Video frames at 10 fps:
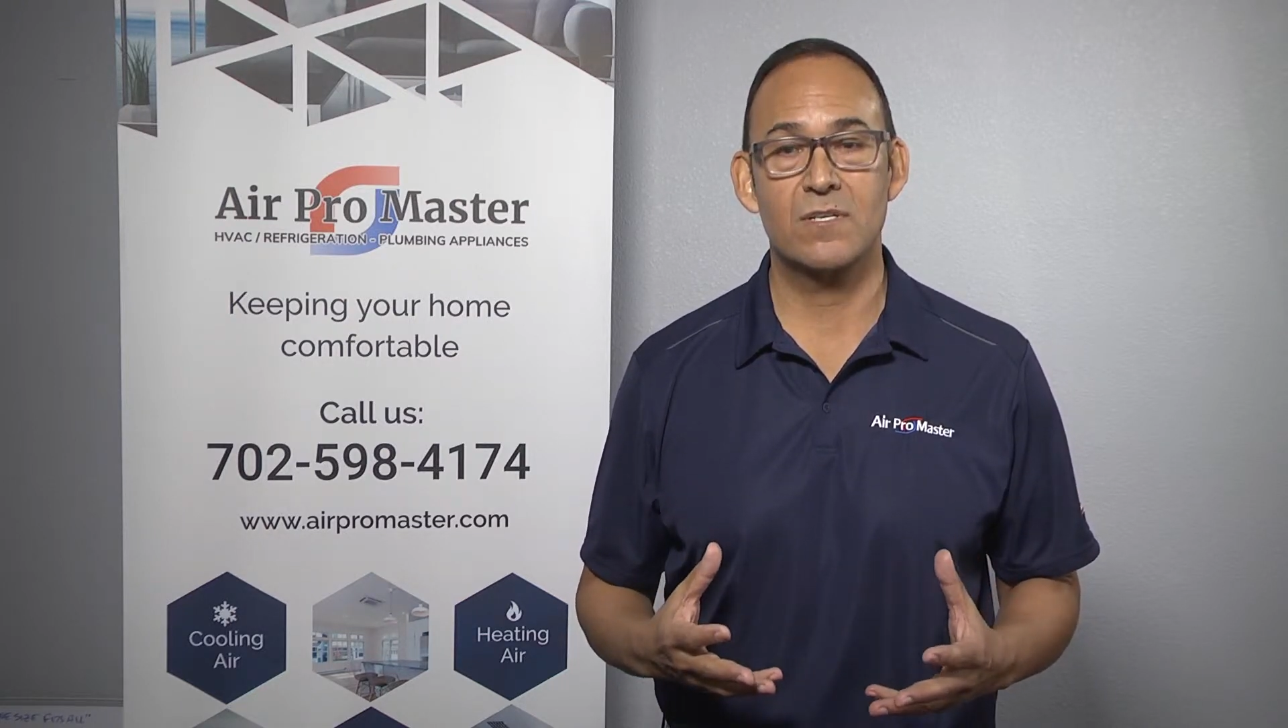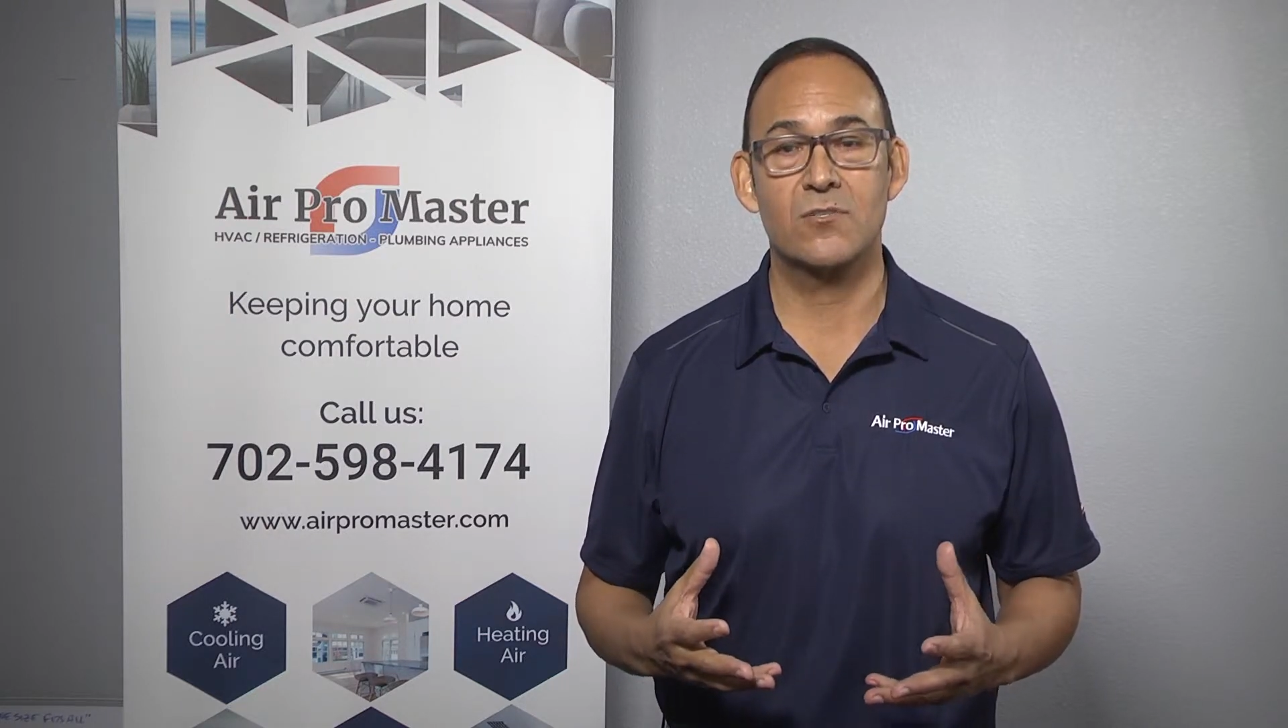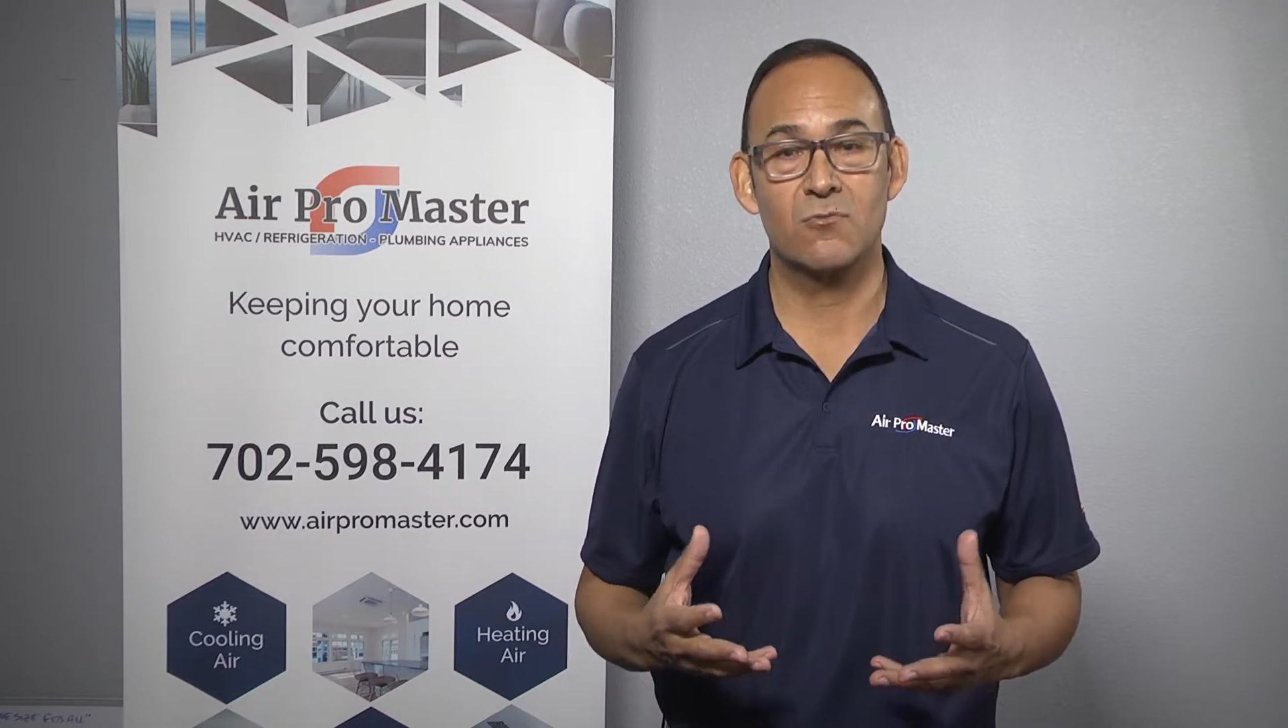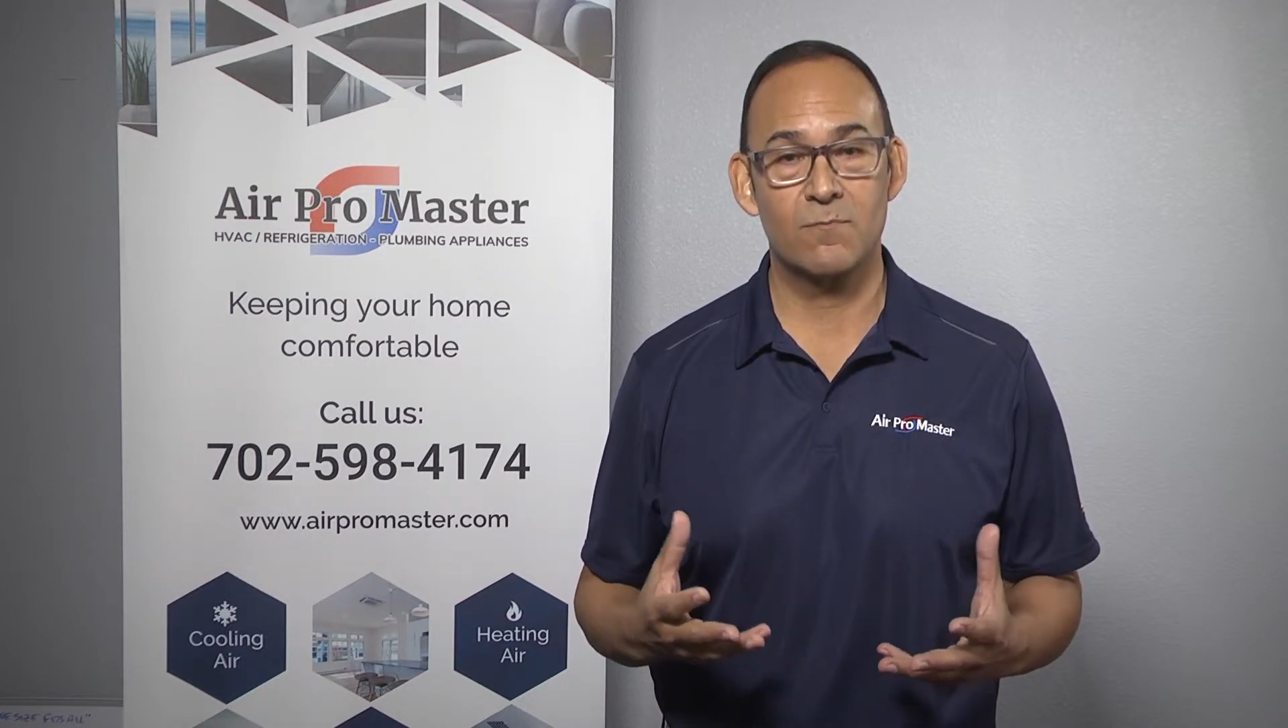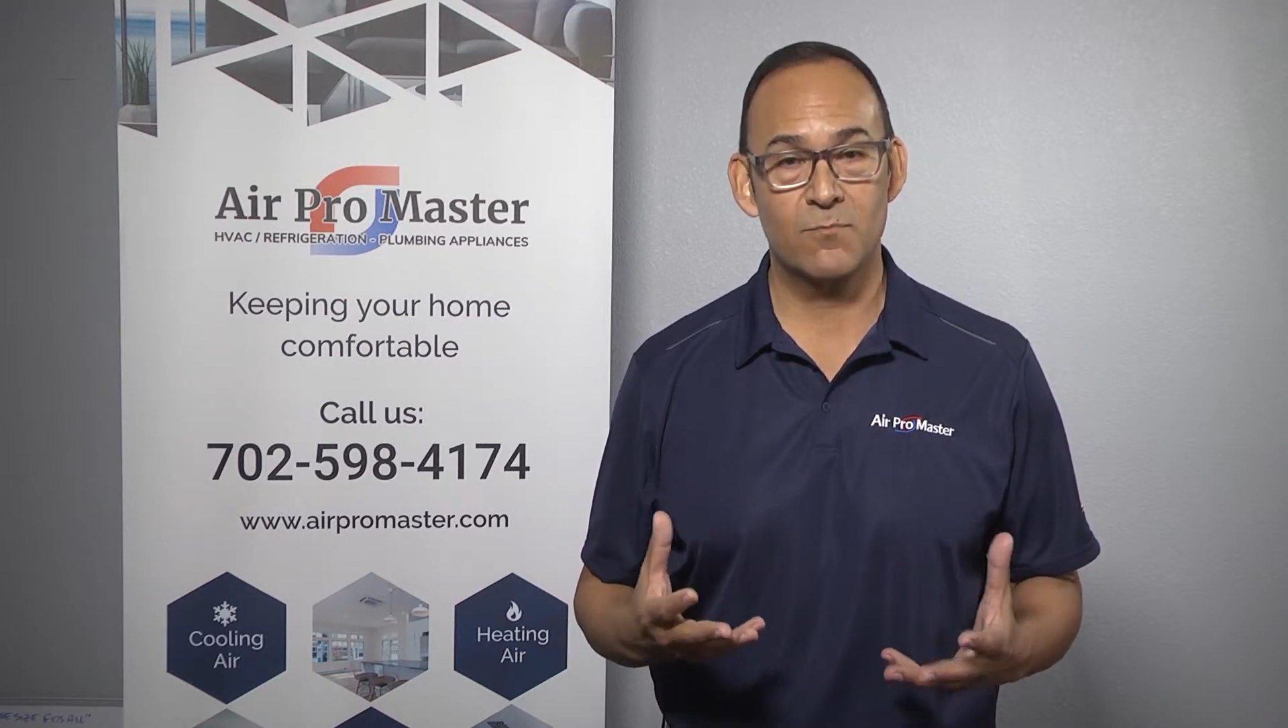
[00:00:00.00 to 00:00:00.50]

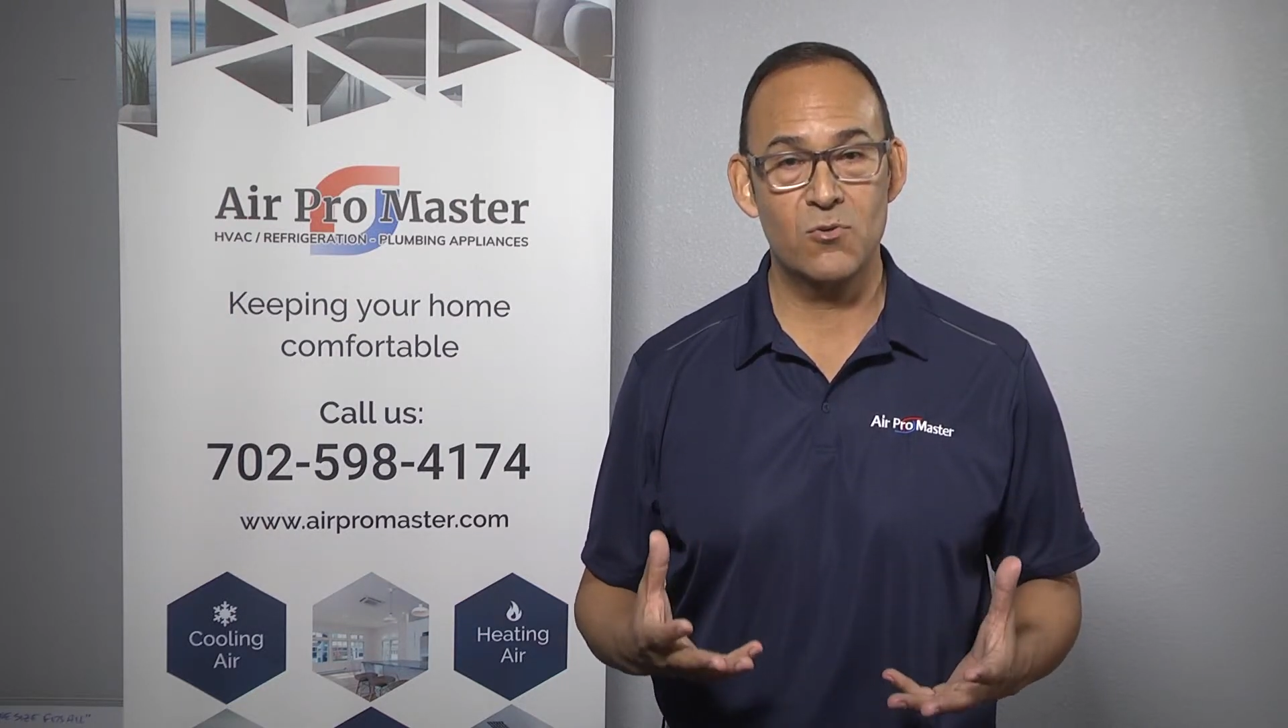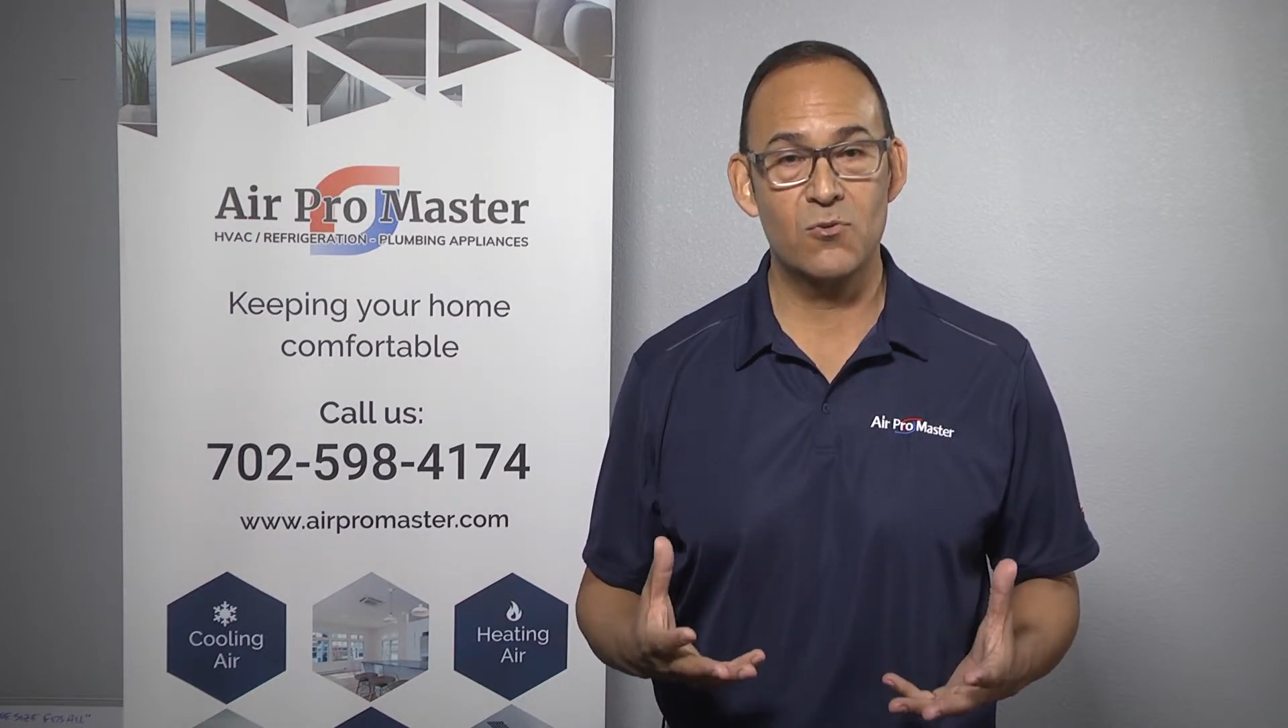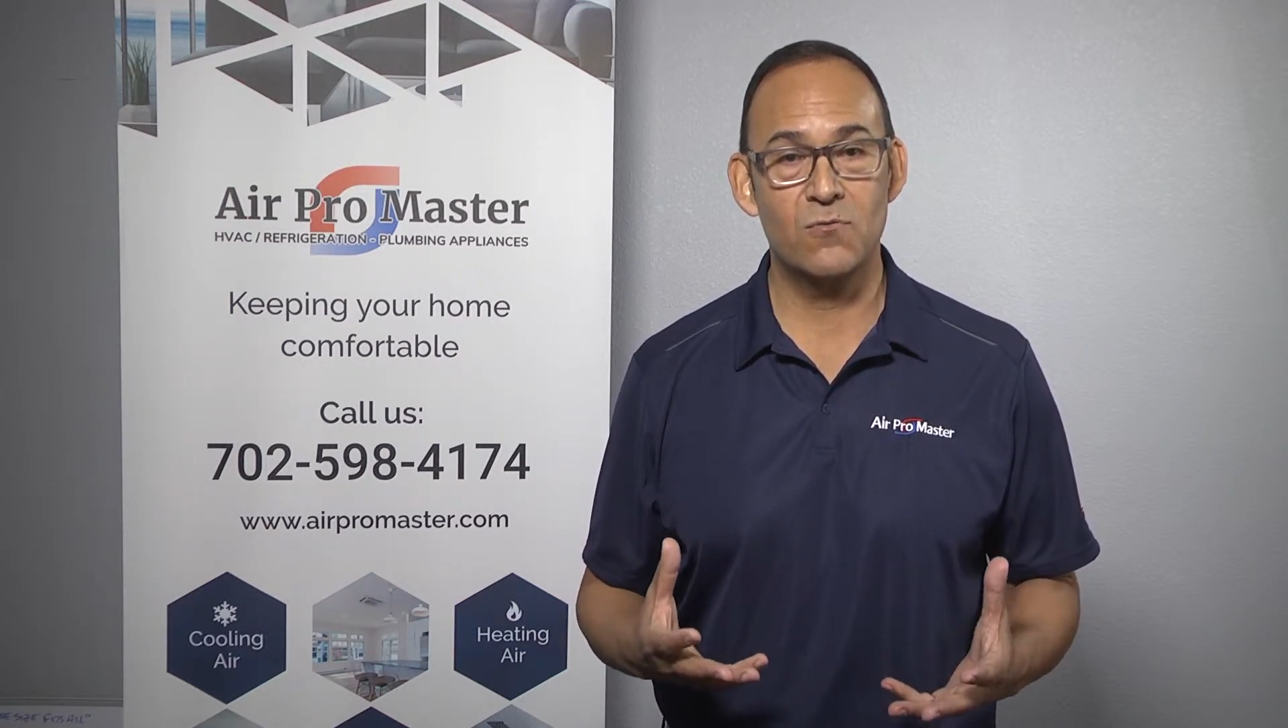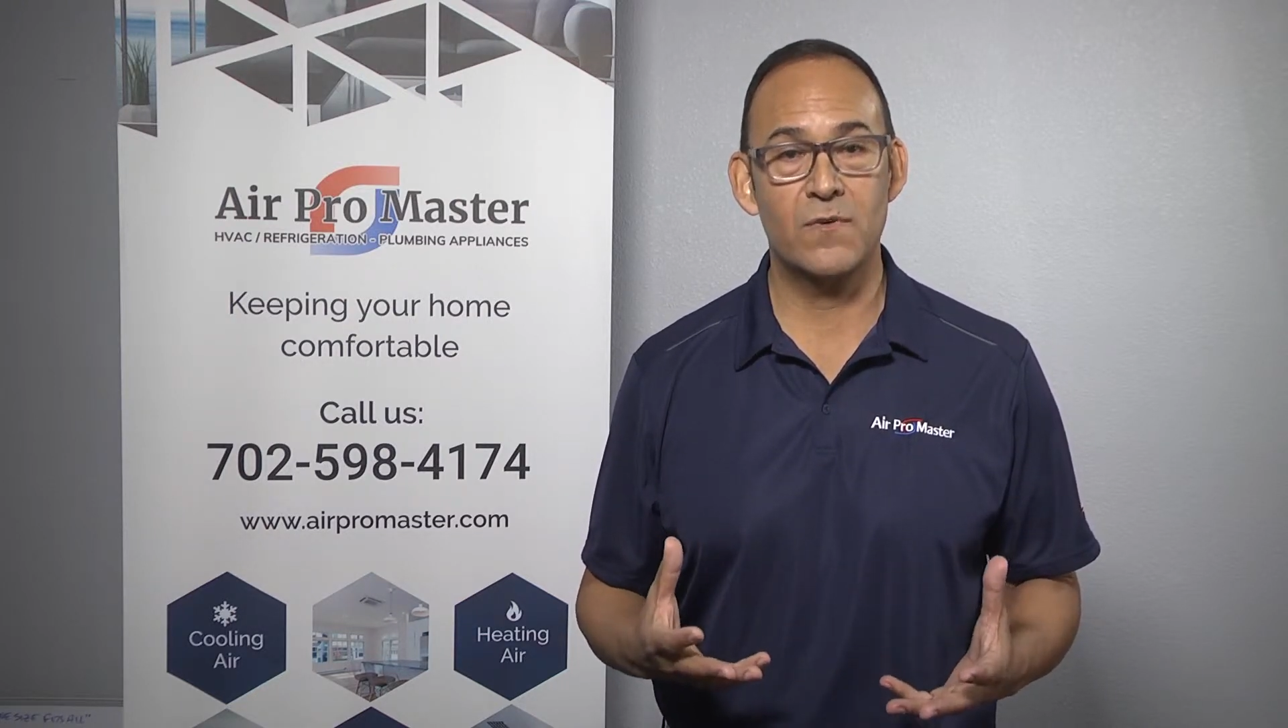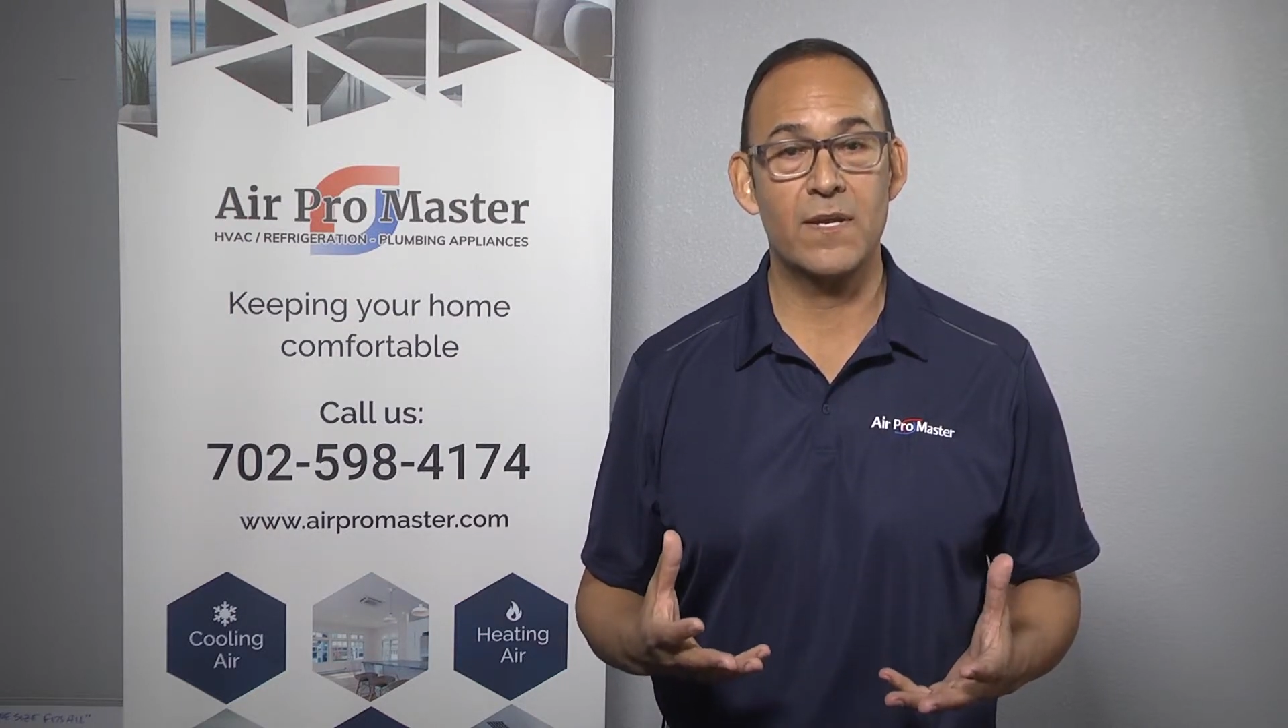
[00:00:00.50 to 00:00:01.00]
to
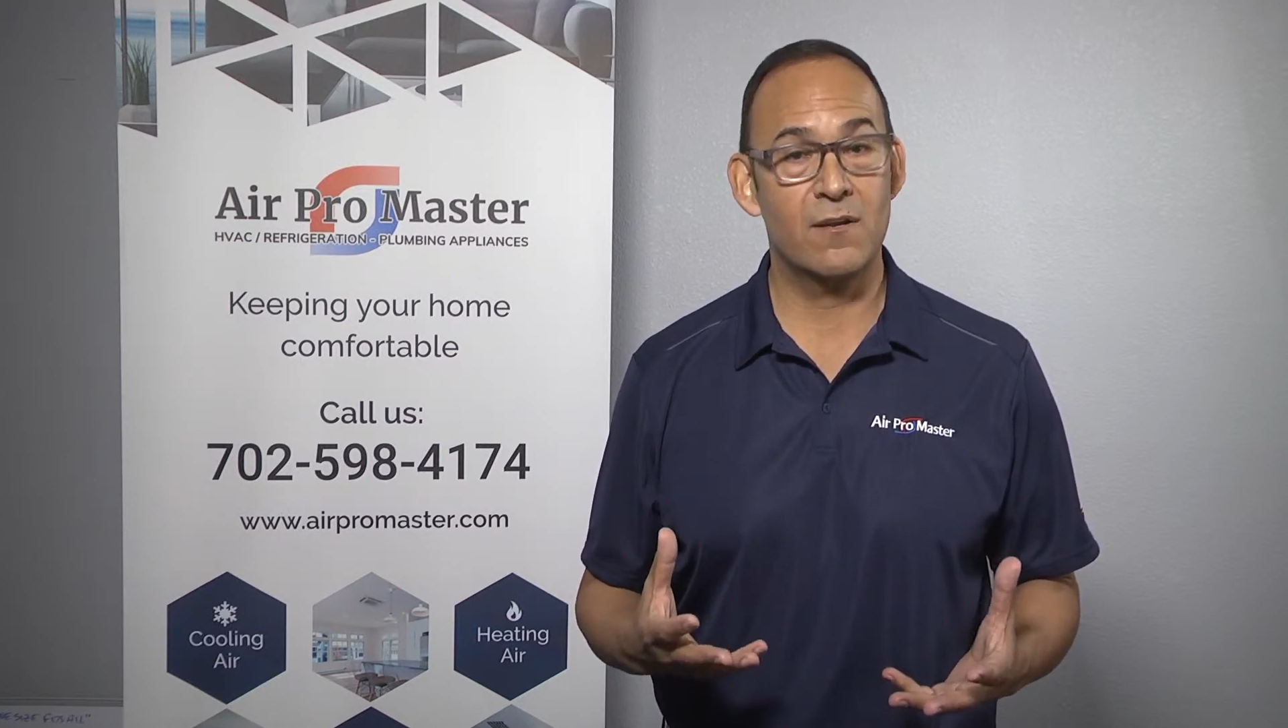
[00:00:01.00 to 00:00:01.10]
improve